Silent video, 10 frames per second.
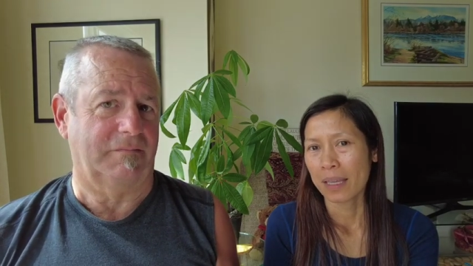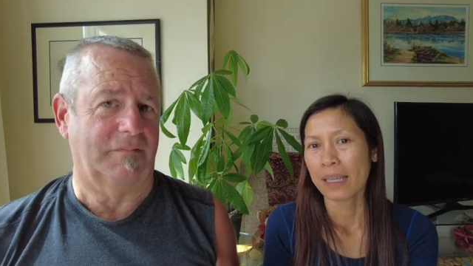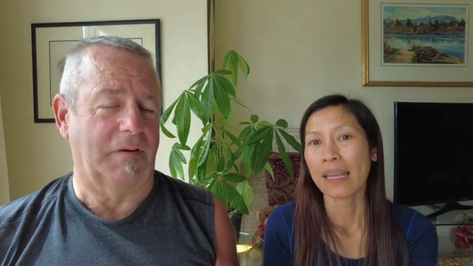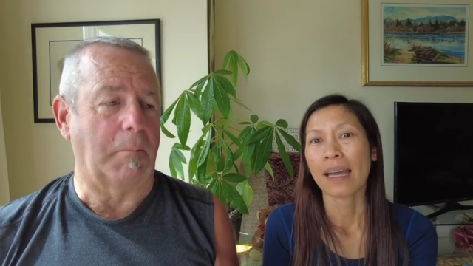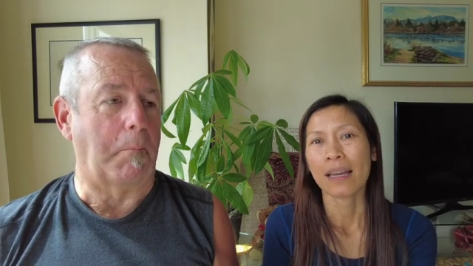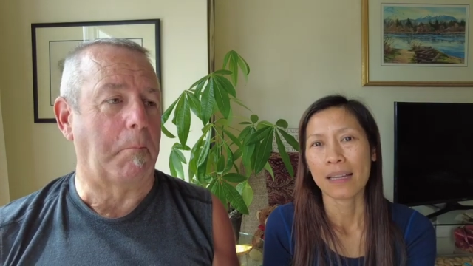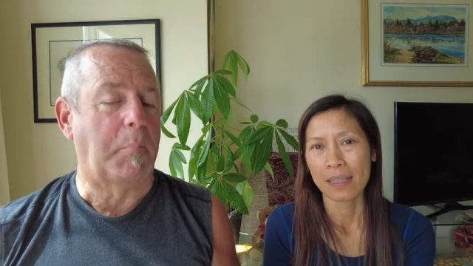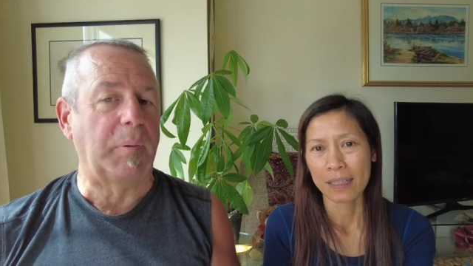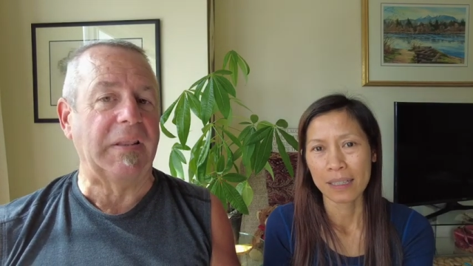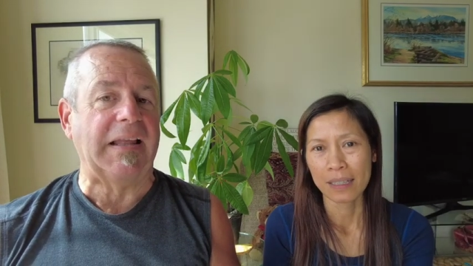Speaker 1: Yeah.
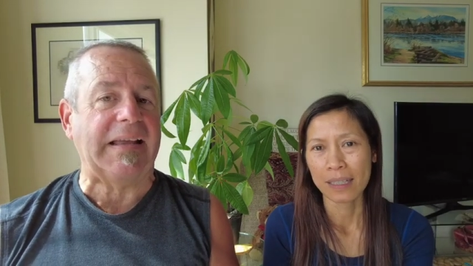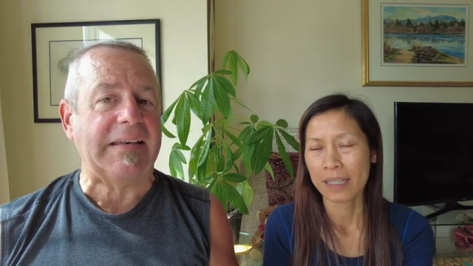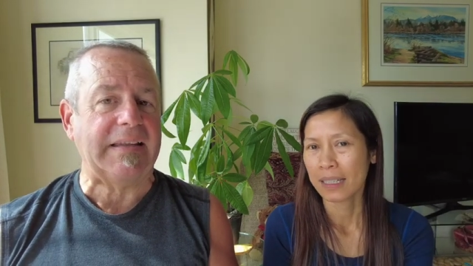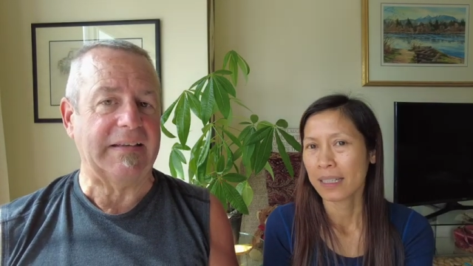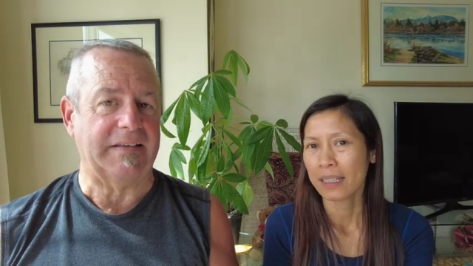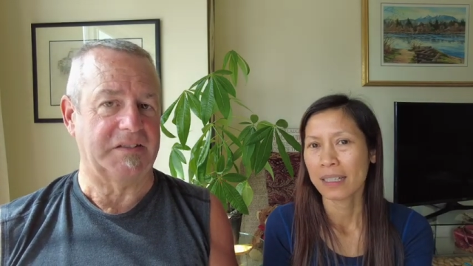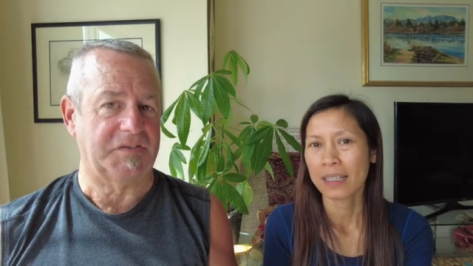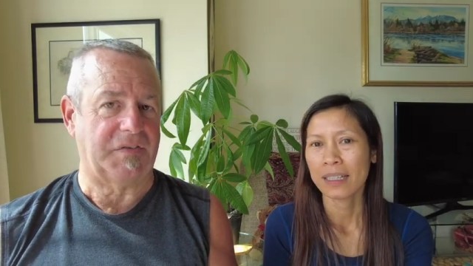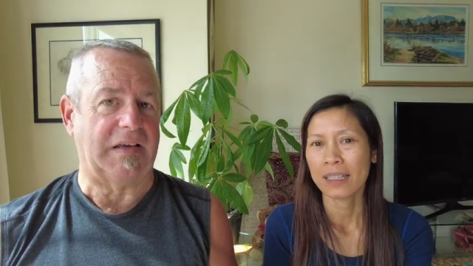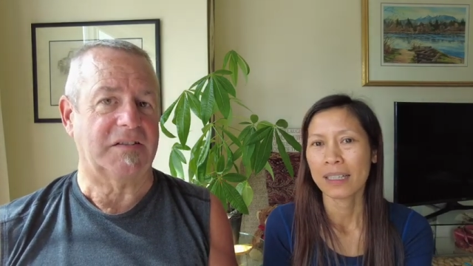Blend in
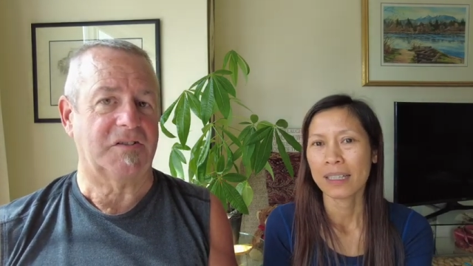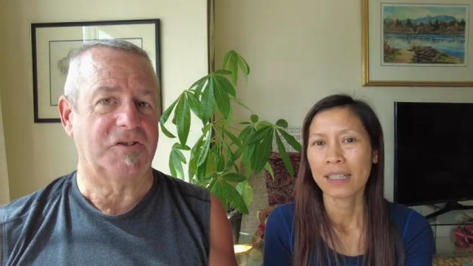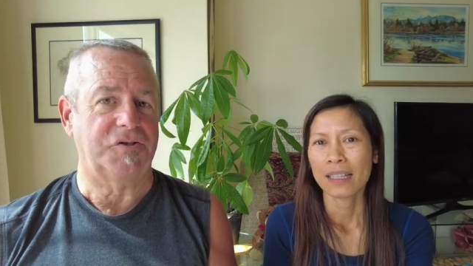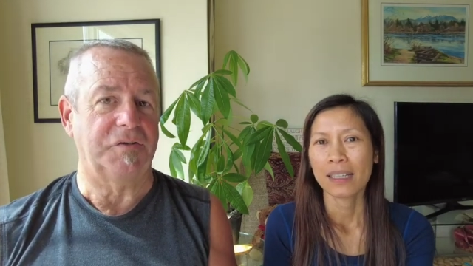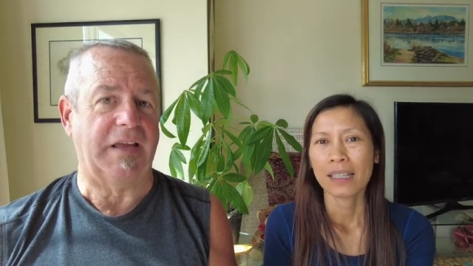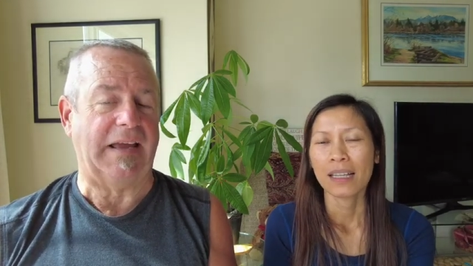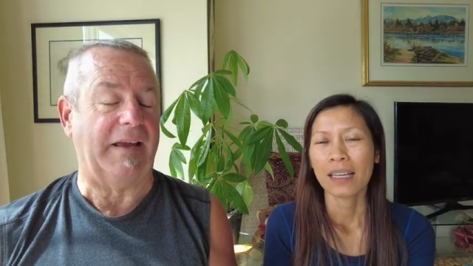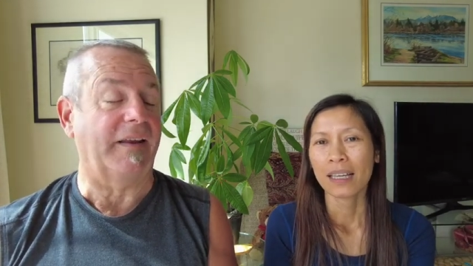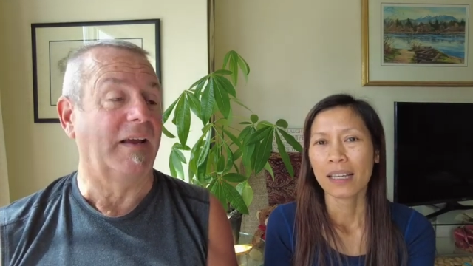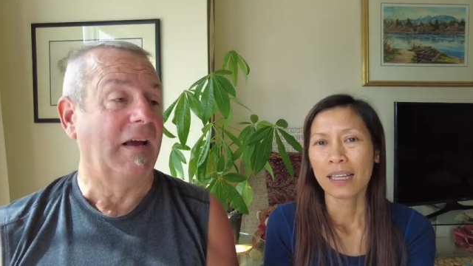as fast as you can.